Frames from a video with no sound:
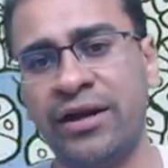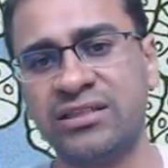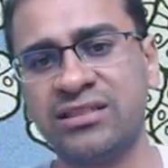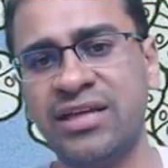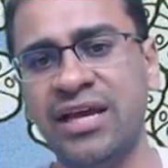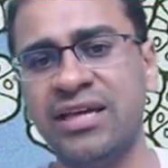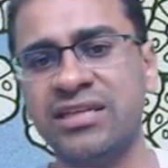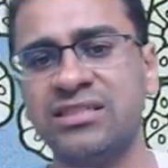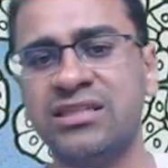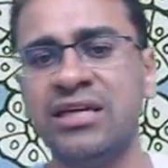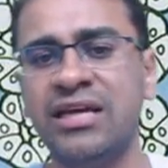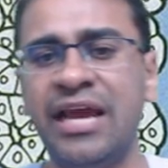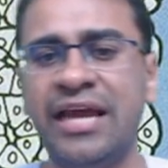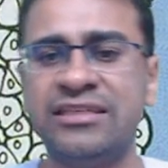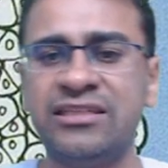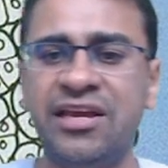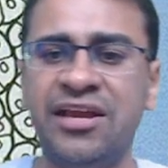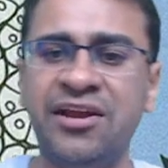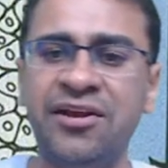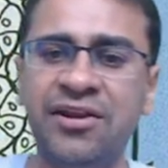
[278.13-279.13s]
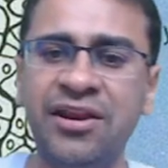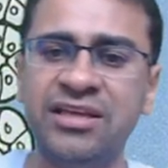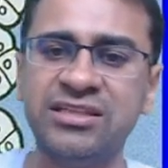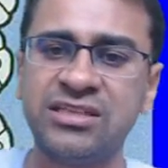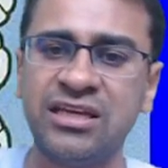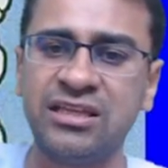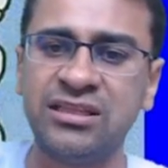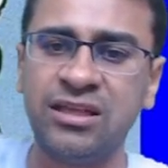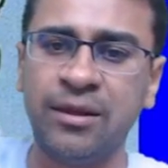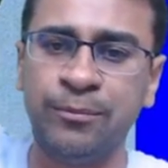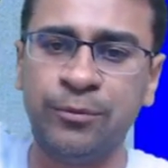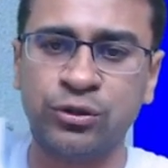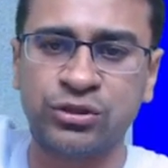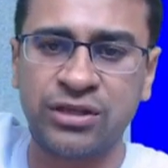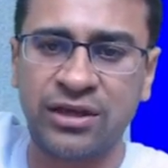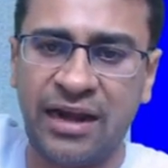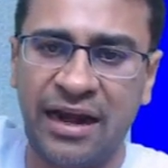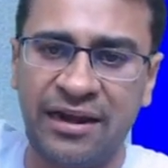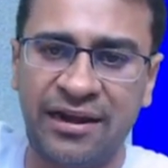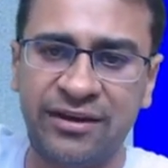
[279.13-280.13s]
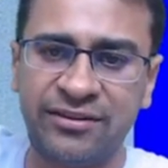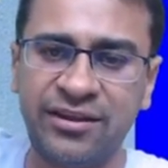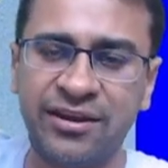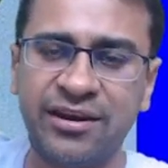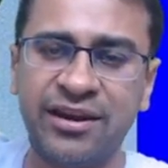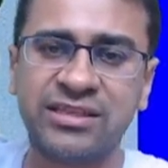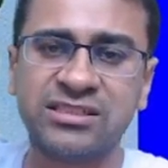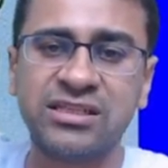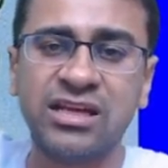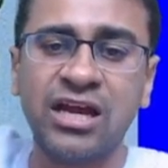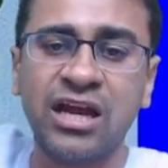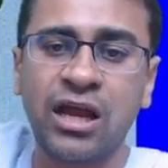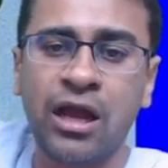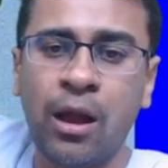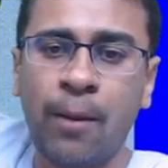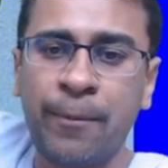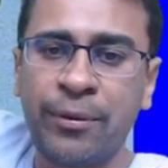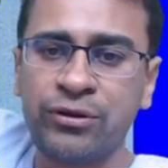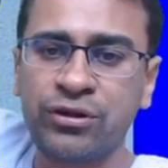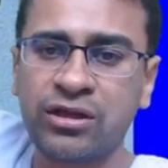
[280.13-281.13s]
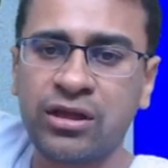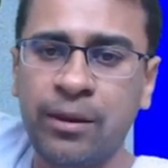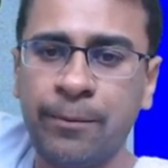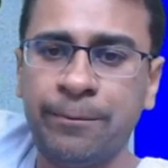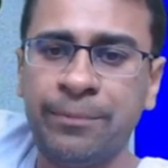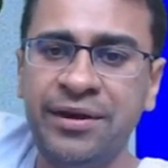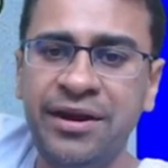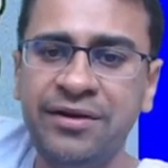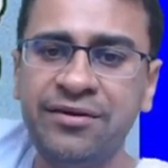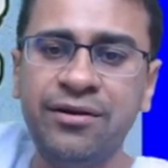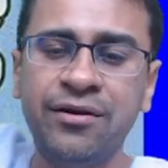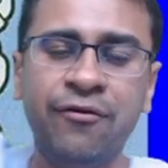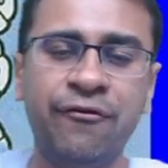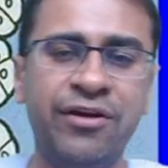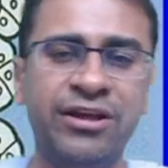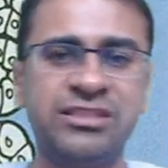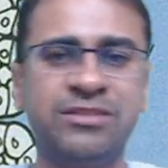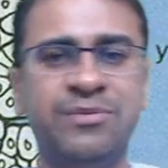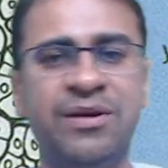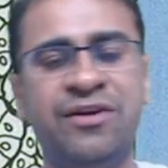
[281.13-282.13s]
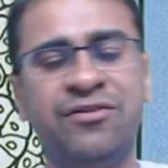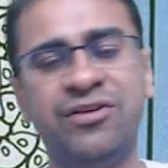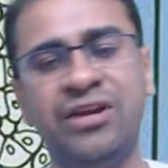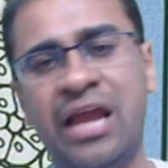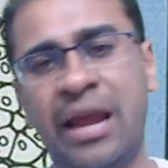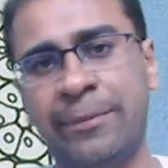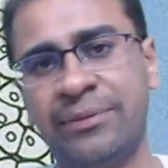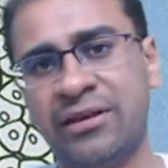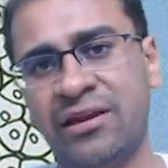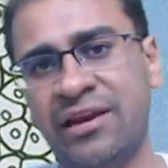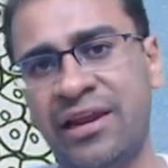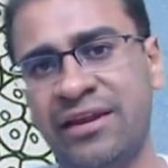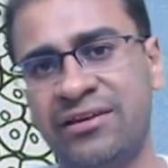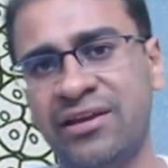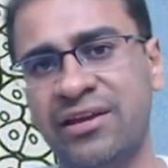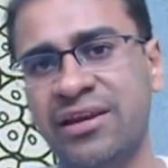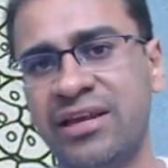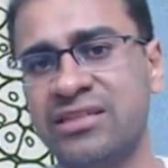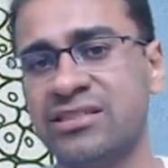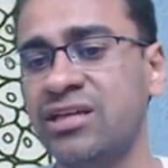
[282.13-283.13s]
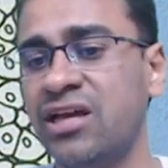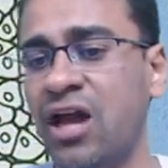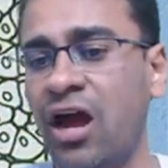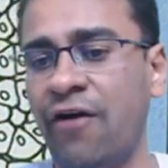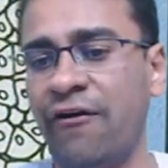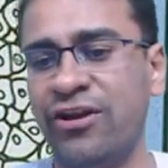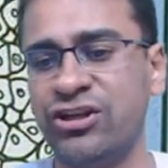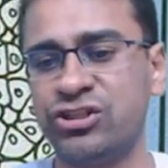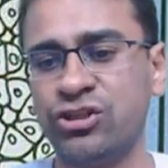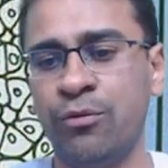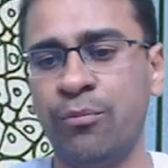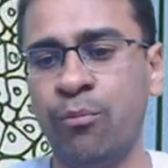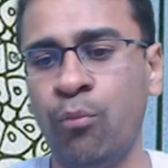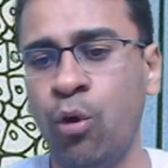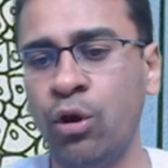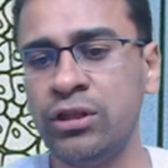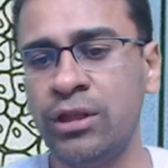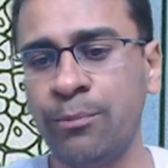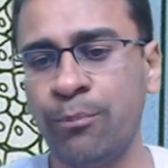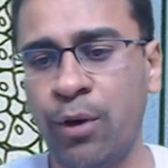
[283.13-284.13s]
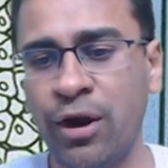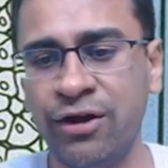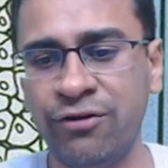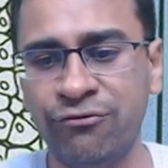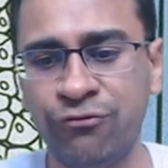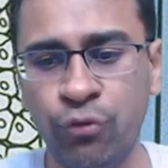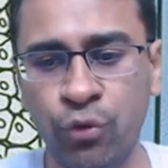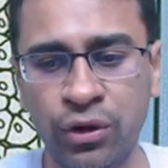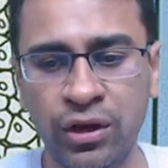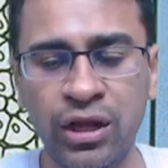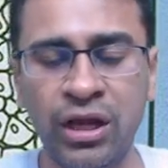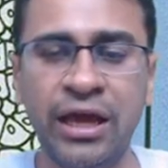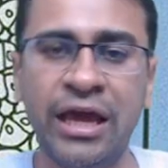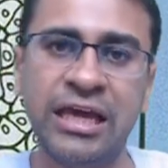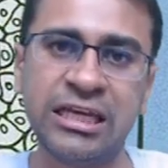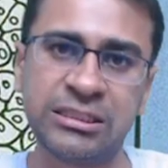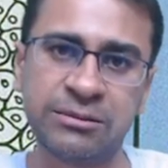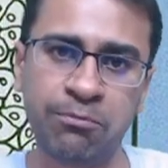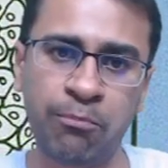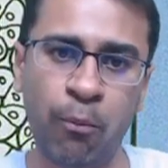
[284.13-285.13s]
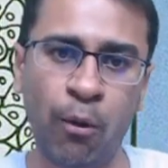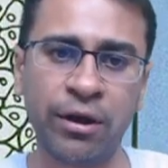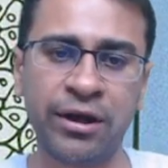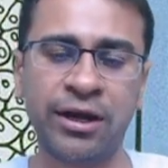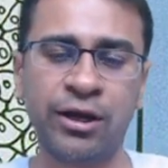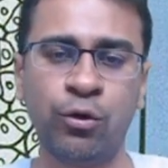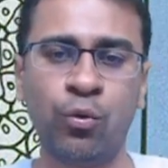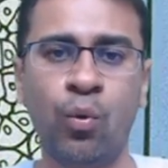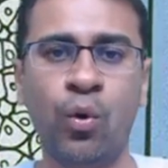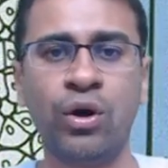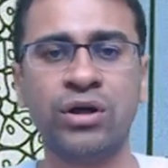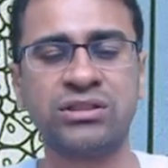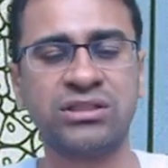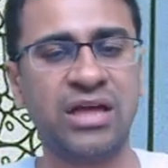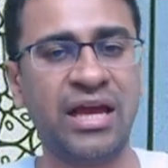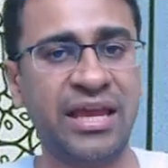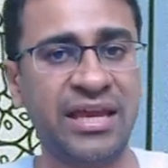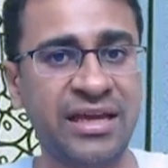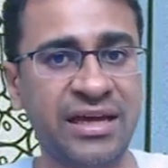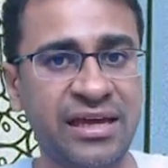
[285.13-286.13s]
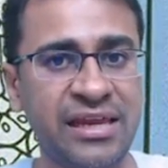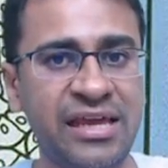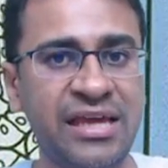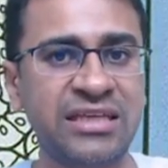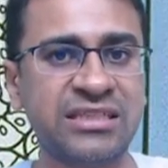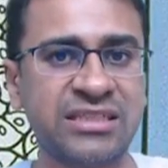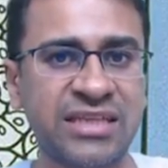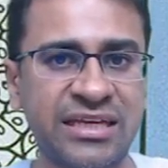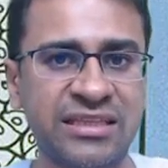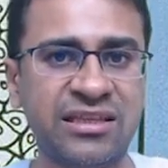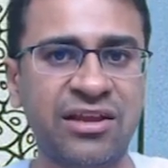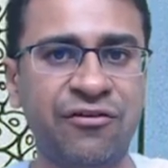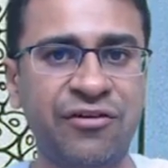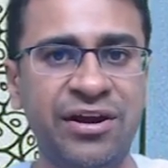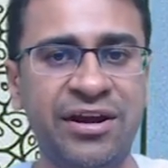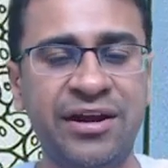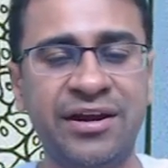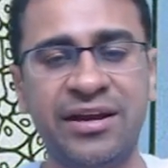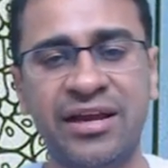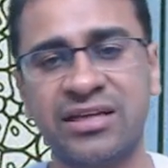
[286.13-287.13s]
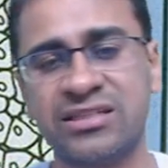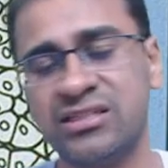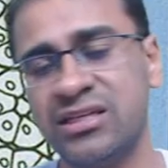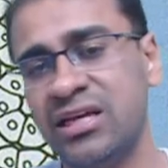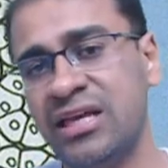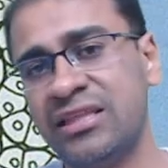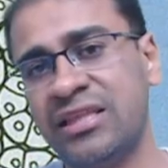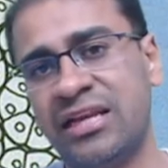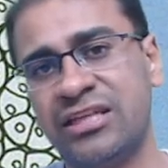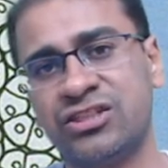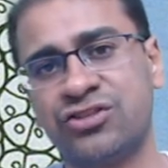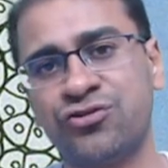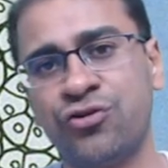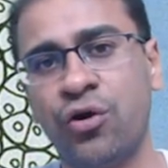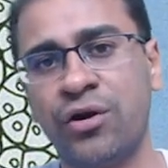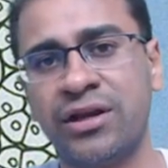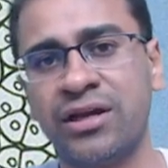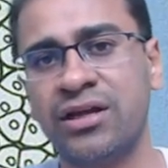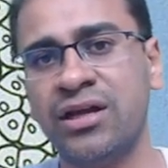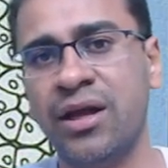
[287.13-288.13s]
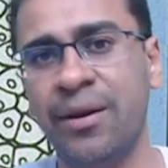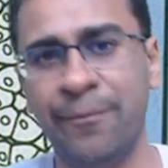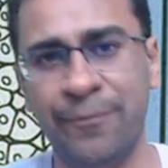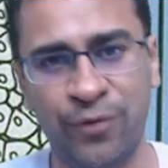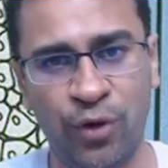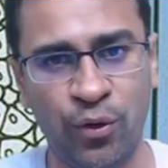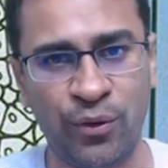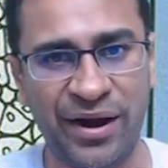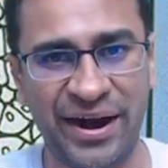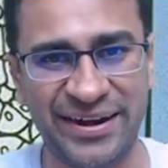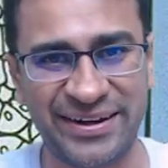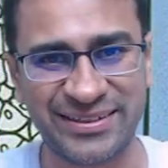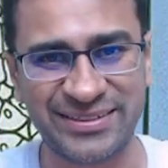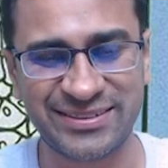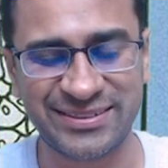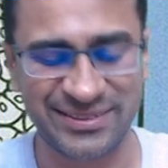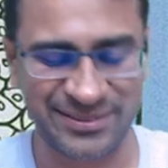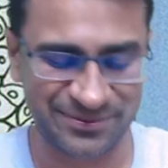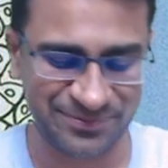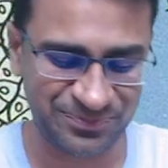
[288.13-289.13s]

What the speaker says: case. It's an increase in the mucin gland layer thickness compared to the complete respiratory epithelial layer thickness. A ratio of more than 0.4 is pointing towards an increase in the reed index, that is chronic bronchitis.